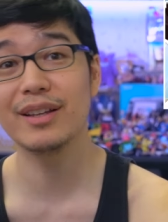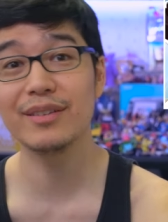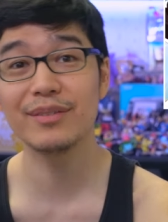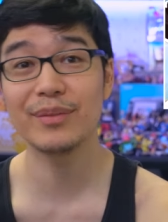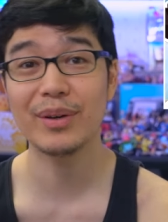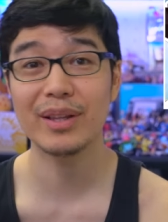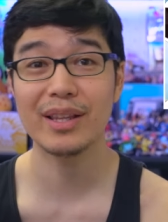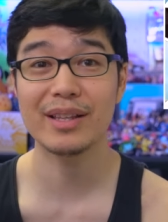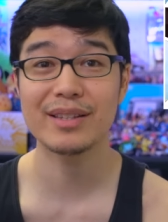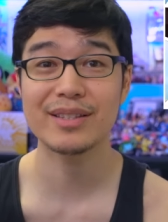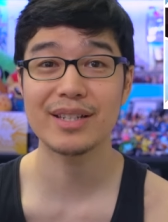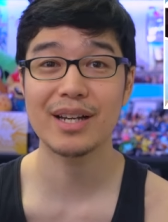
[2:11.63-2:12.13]

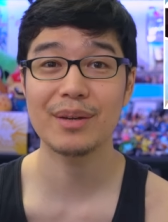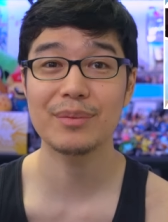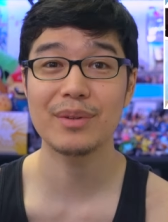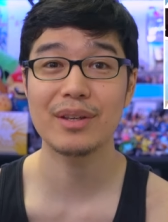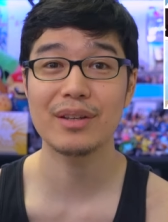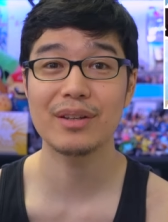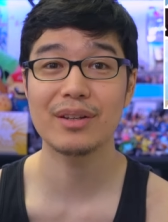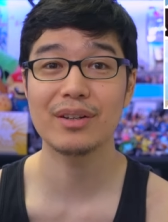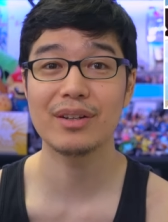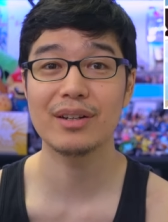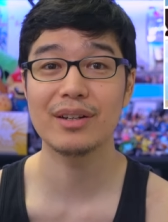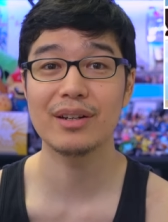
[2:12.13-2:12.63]
By the time
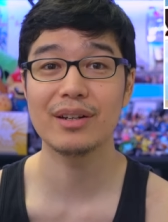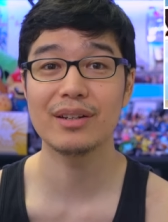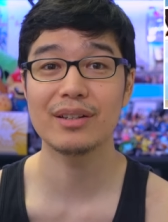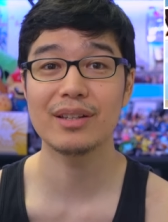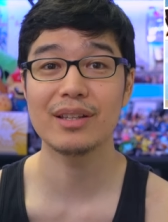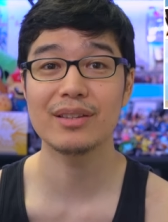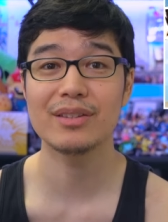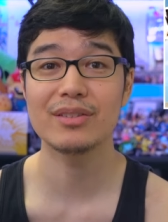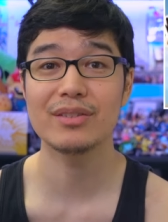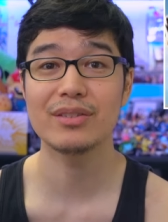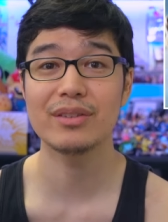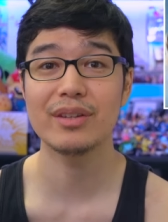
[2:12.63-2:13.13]
they go, uh,
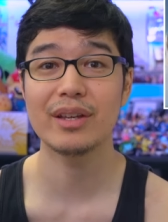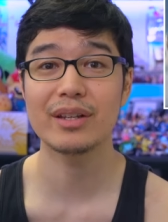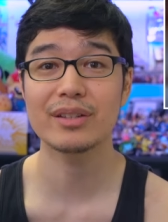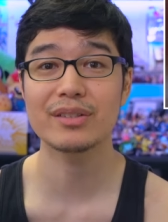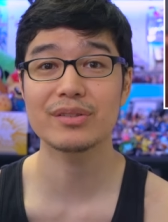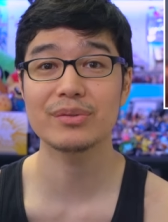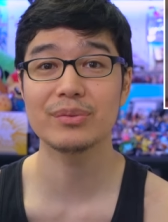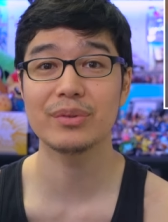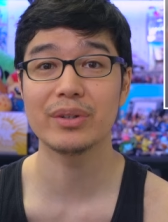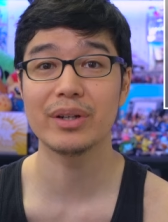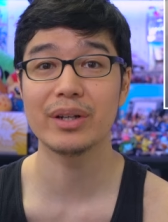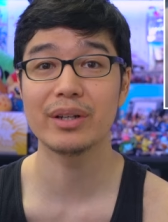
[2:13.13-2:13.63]
get to the
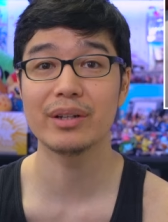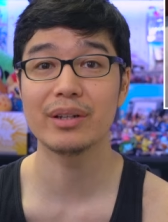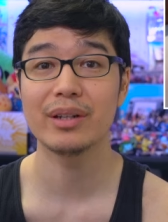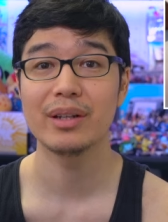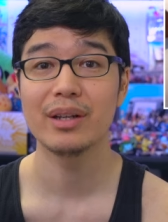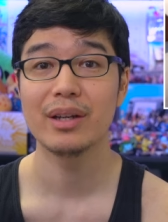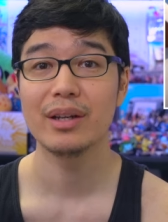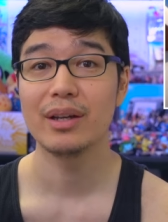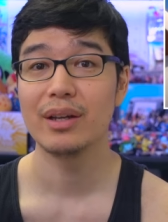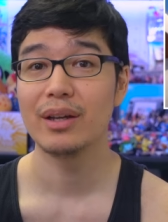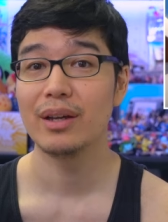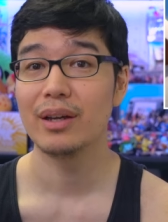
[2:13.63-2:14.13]
next one,
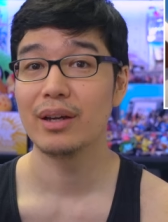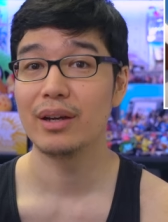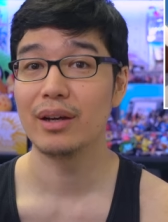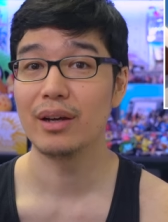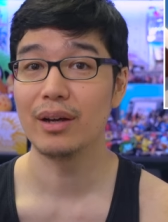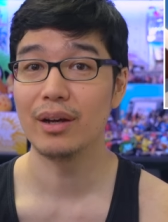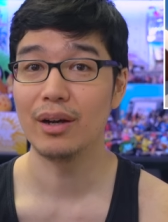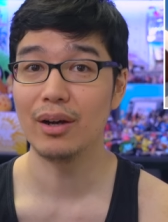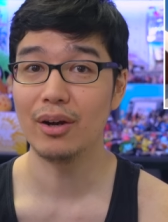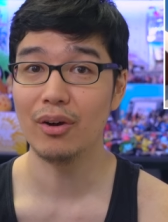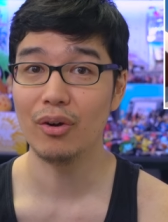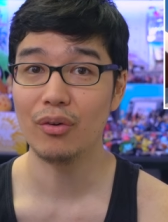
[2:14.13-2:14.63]

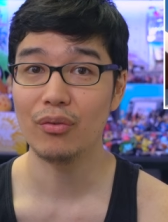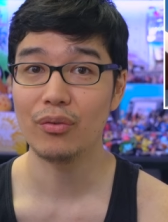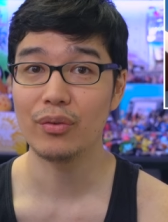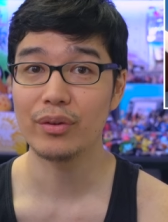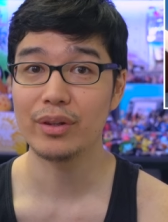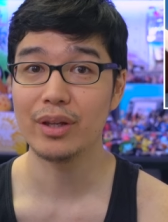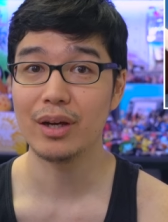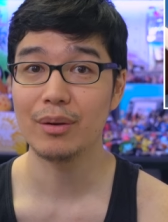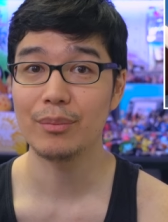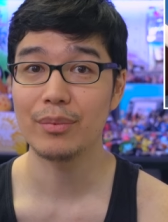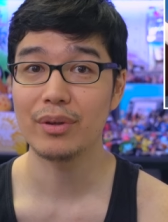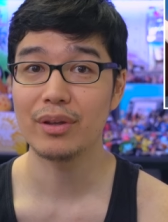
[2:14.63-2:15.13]
uh, hopefully
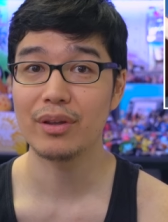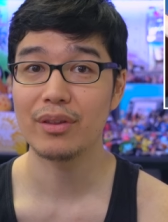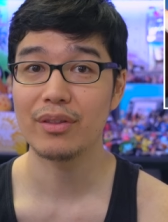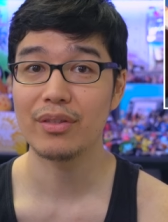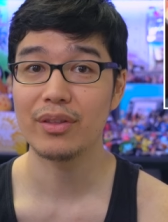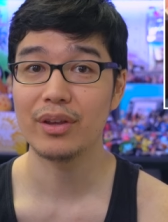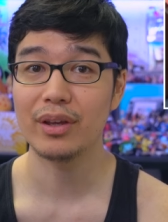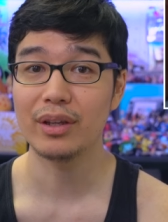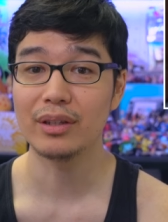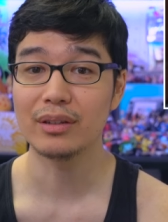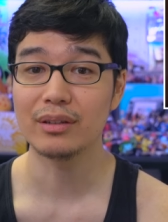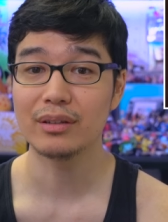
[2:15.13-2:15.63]
that'll be a
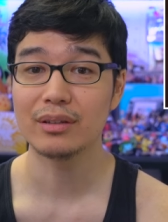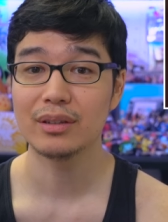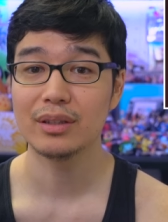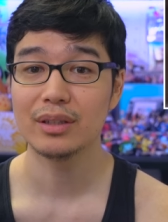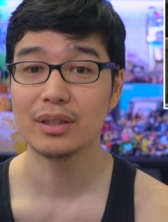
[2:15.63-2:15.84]
thing.